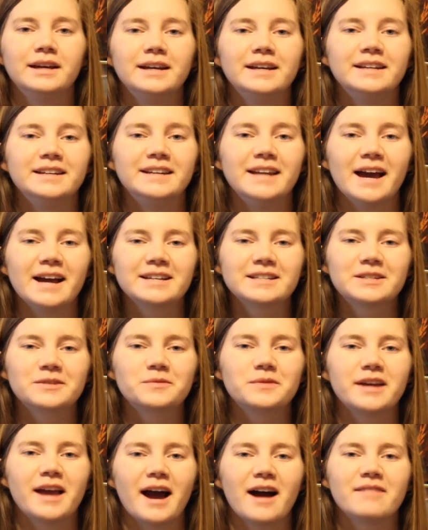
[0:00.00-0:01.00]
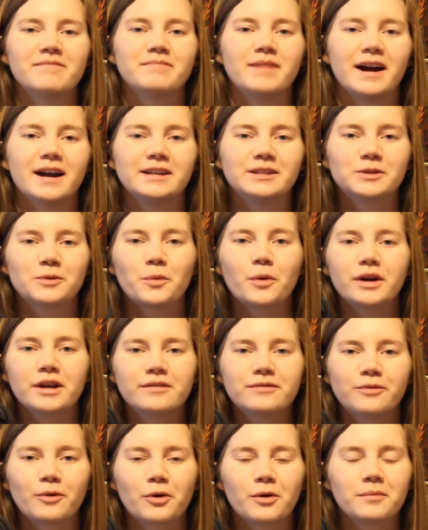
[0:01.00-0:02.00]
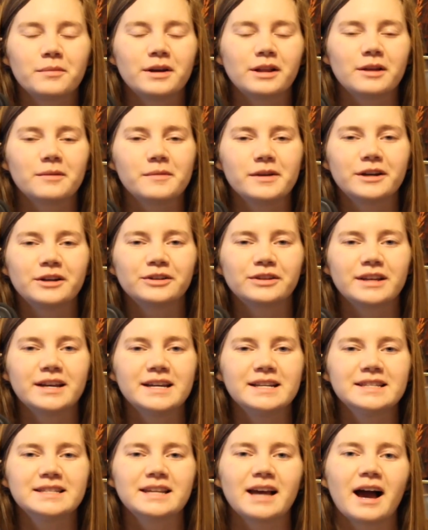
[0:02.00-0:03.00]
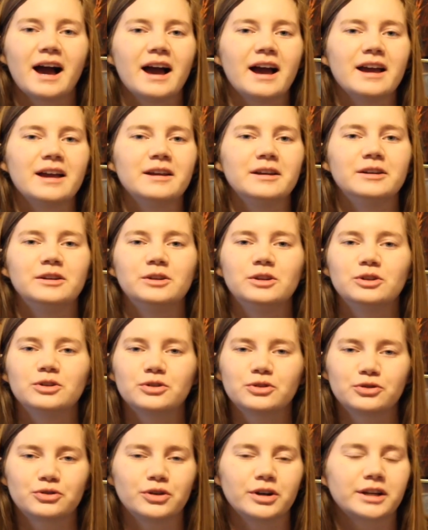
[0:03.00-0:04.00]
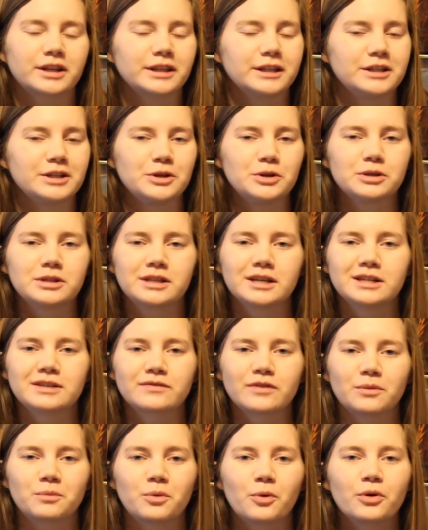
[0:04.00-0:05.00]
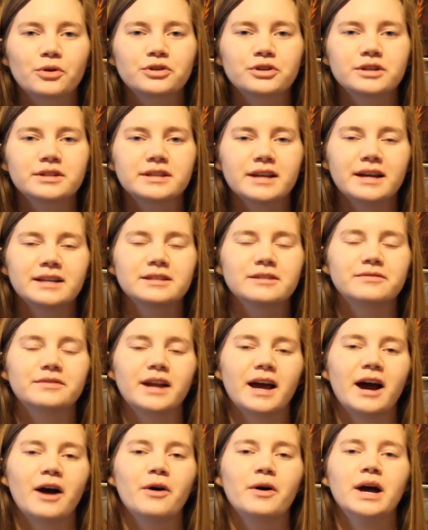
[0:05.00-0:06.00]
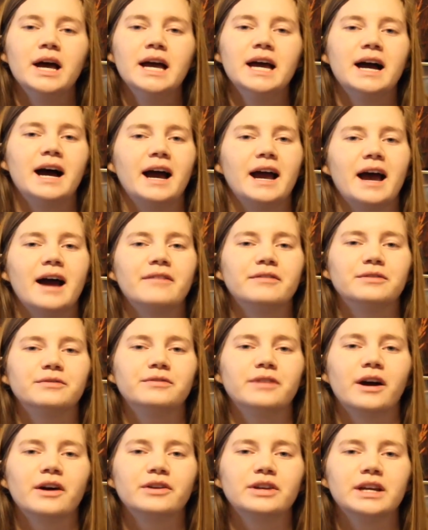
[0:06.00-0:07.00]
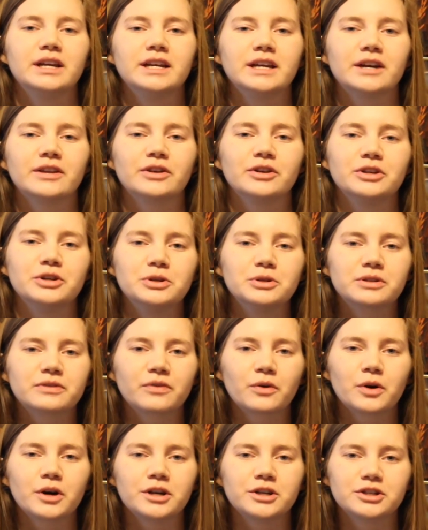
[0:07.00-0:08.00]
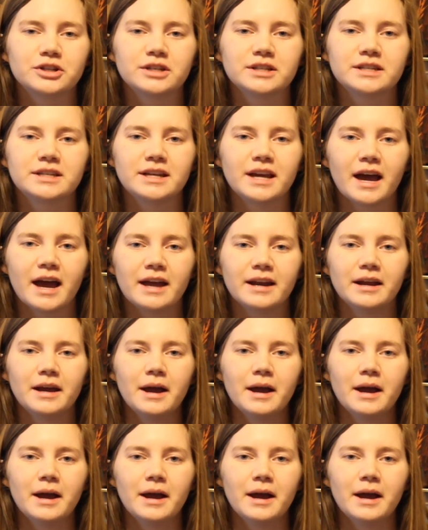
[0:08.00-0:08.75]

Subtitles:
Next, we have my 24mm lens. I strictly use this for portraits as of now. I haven't found any other use for it just yet,